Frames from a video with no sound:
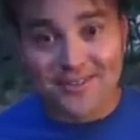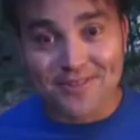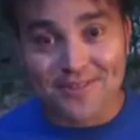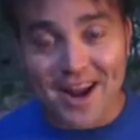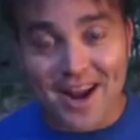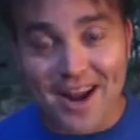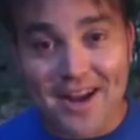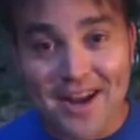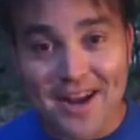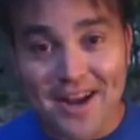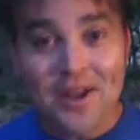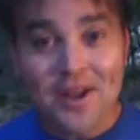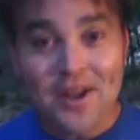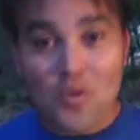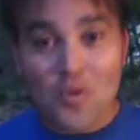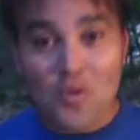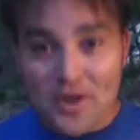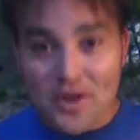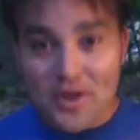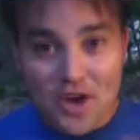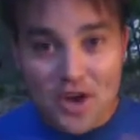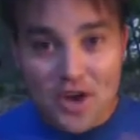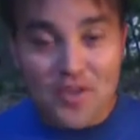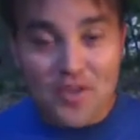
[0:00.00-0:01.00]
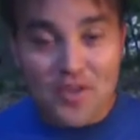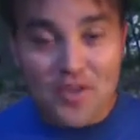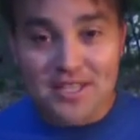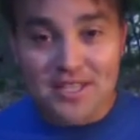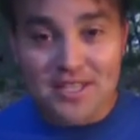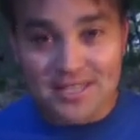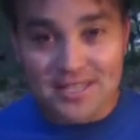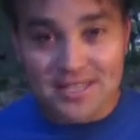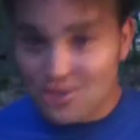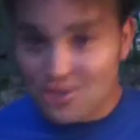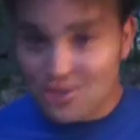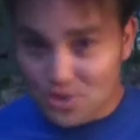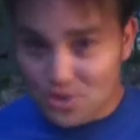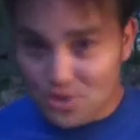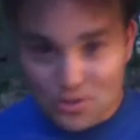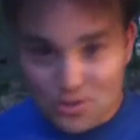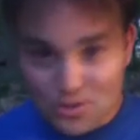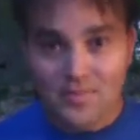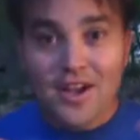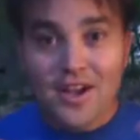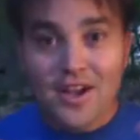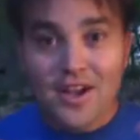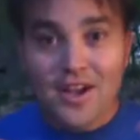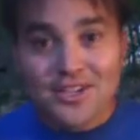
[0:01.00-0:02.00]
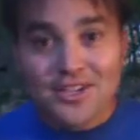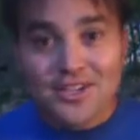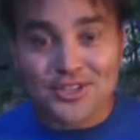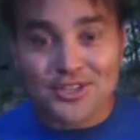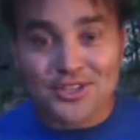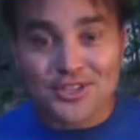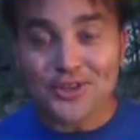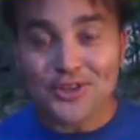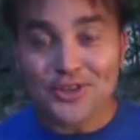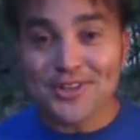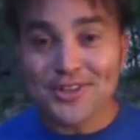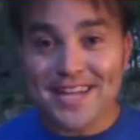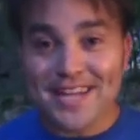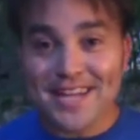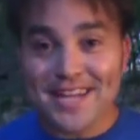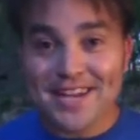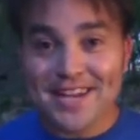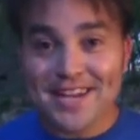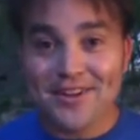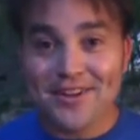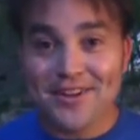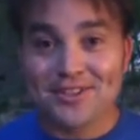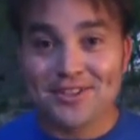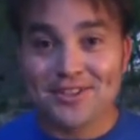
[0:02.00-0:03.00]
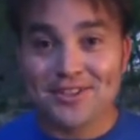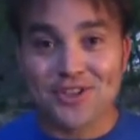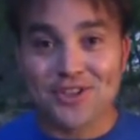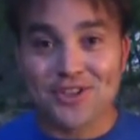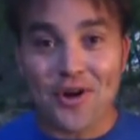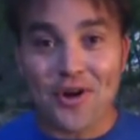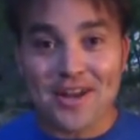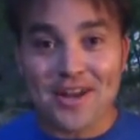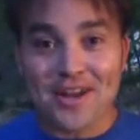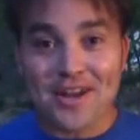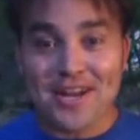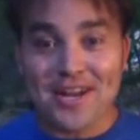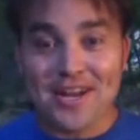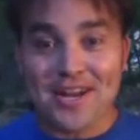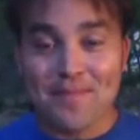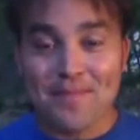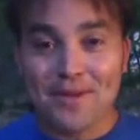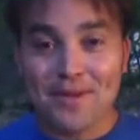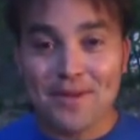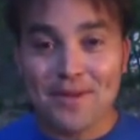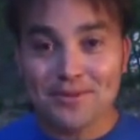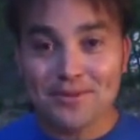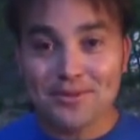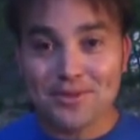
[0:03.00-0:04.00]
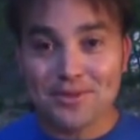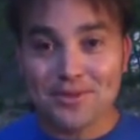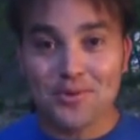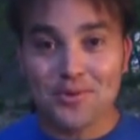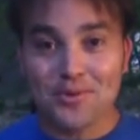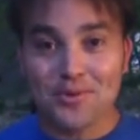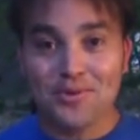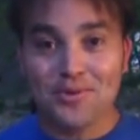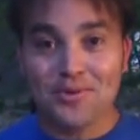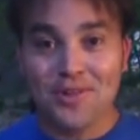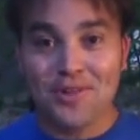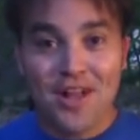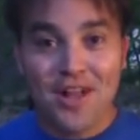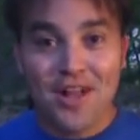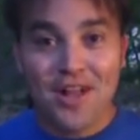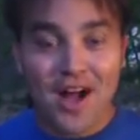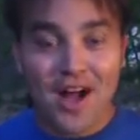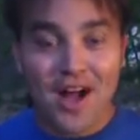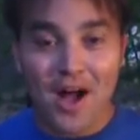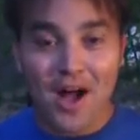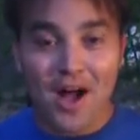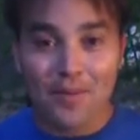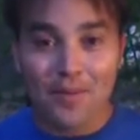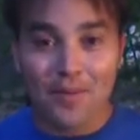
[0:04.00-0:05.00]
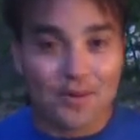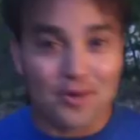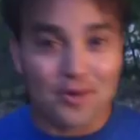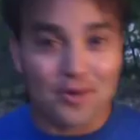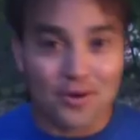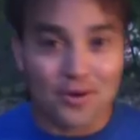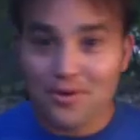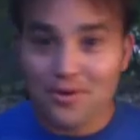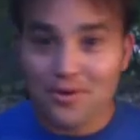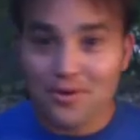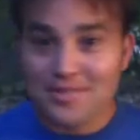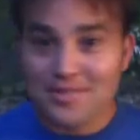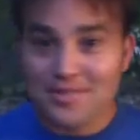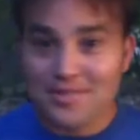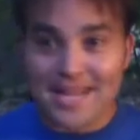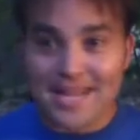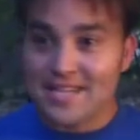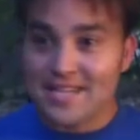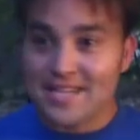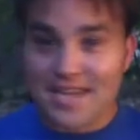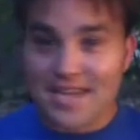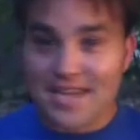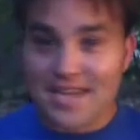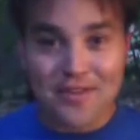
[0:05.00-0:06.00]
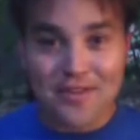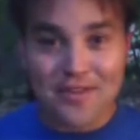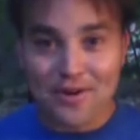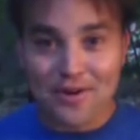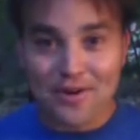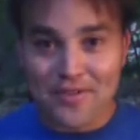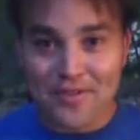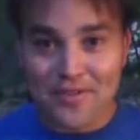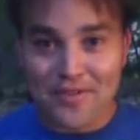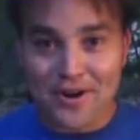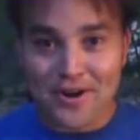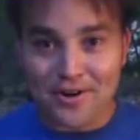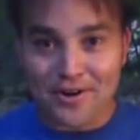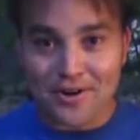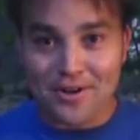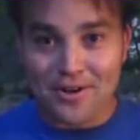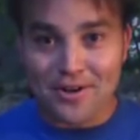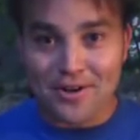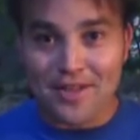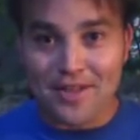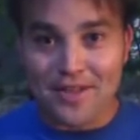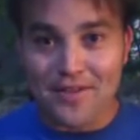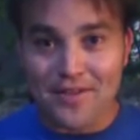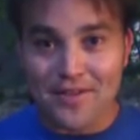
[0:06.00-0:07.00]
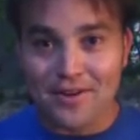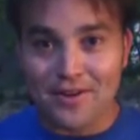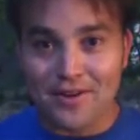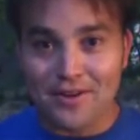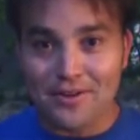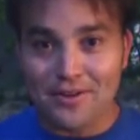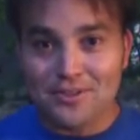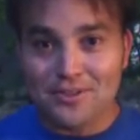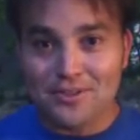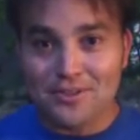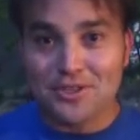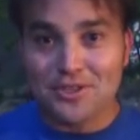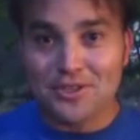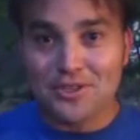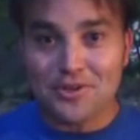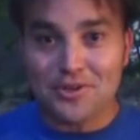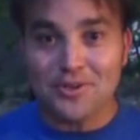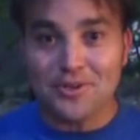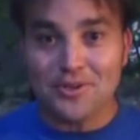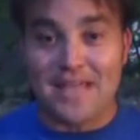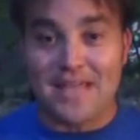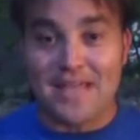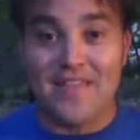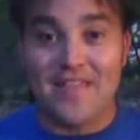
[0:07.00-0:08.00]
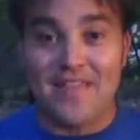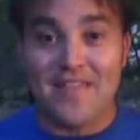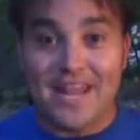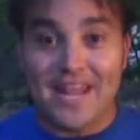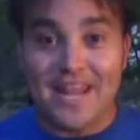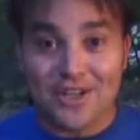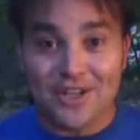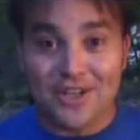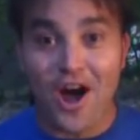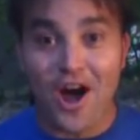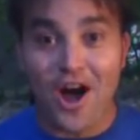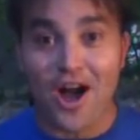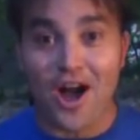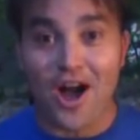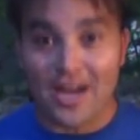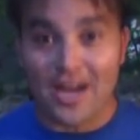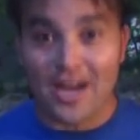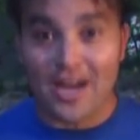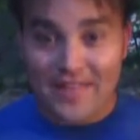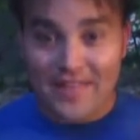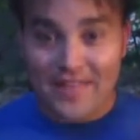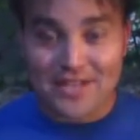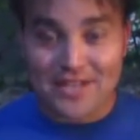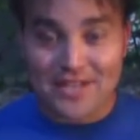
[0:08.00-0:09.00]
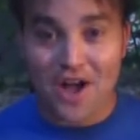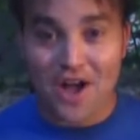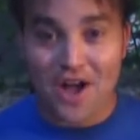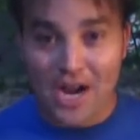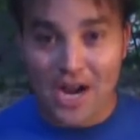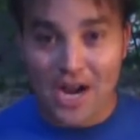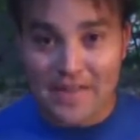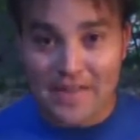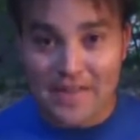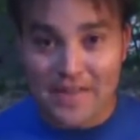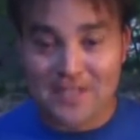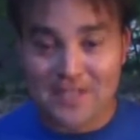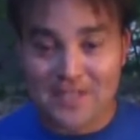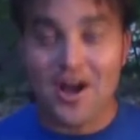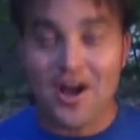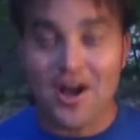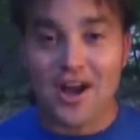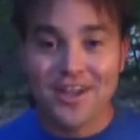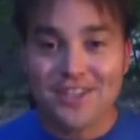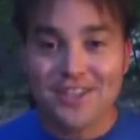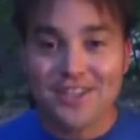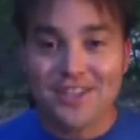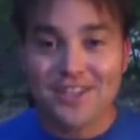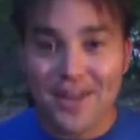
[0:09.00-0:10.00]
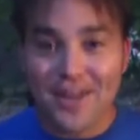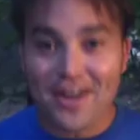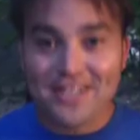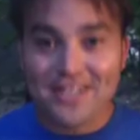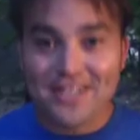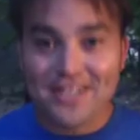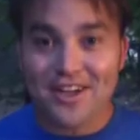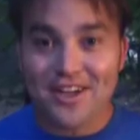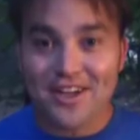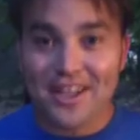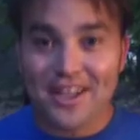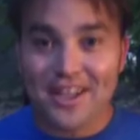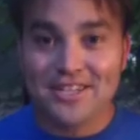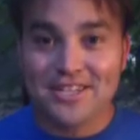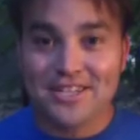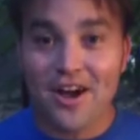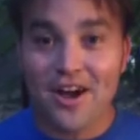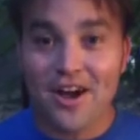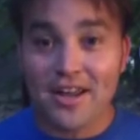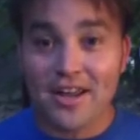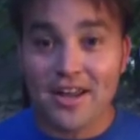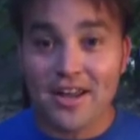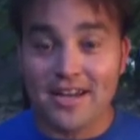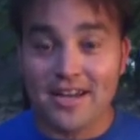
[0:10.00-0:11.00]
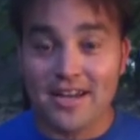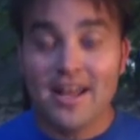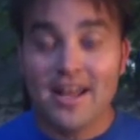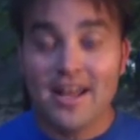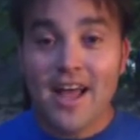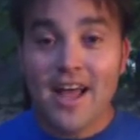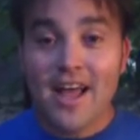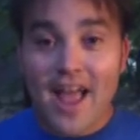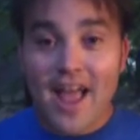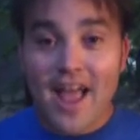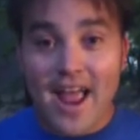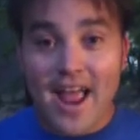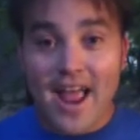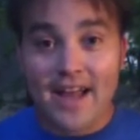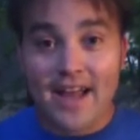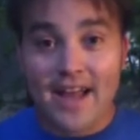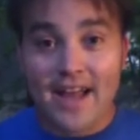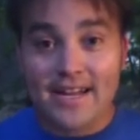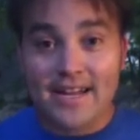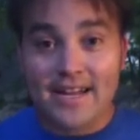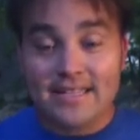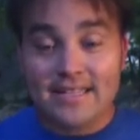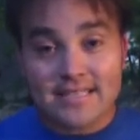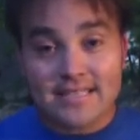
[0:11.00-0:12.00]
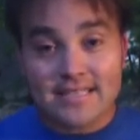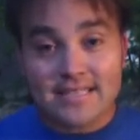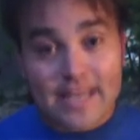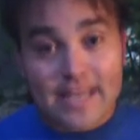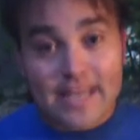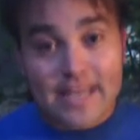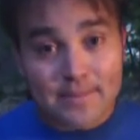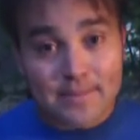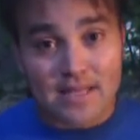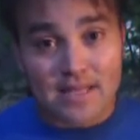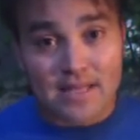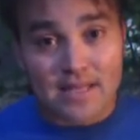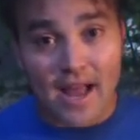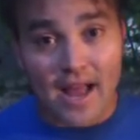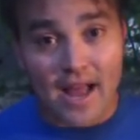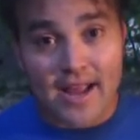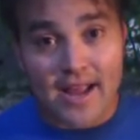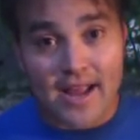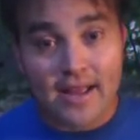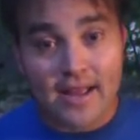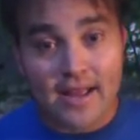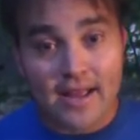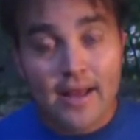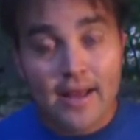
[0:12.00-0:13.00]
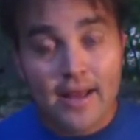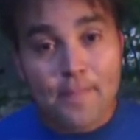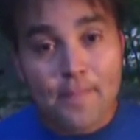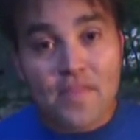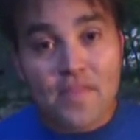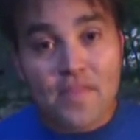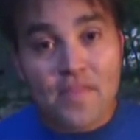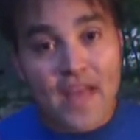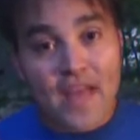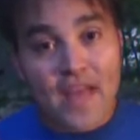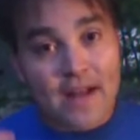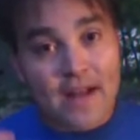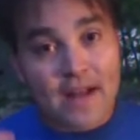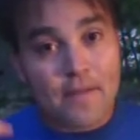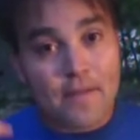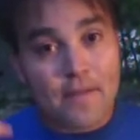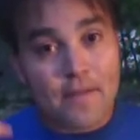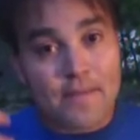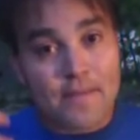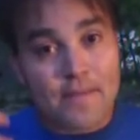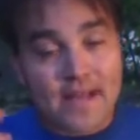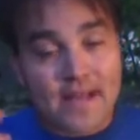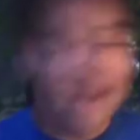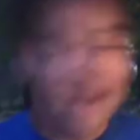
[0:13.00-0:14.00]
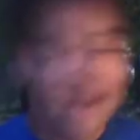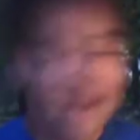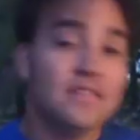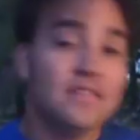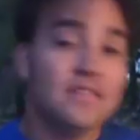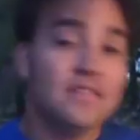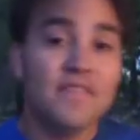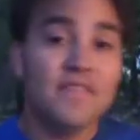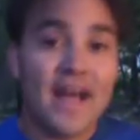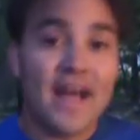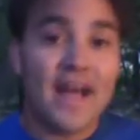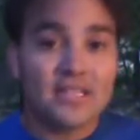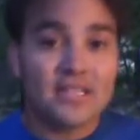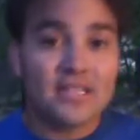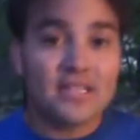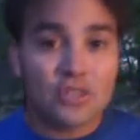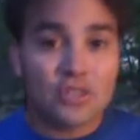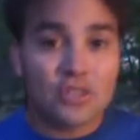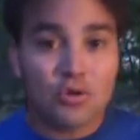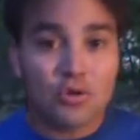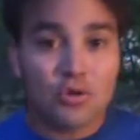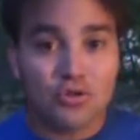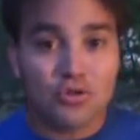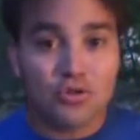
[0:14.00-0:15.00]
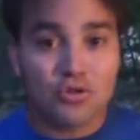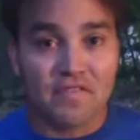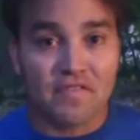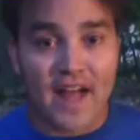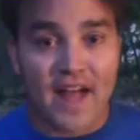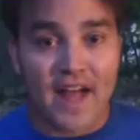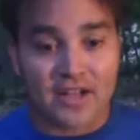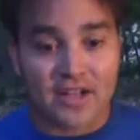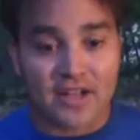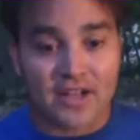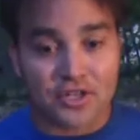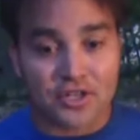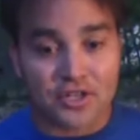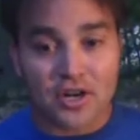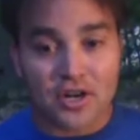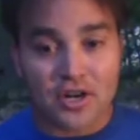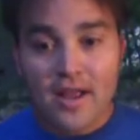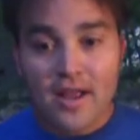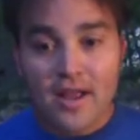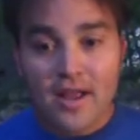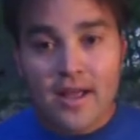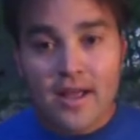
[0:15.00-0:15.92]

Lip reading: right? We know this is true. Certainly, starting in middle school, girls, they get together in their little circles and they talk and they talk and they talk, talking. And it seems like that because of that social factor,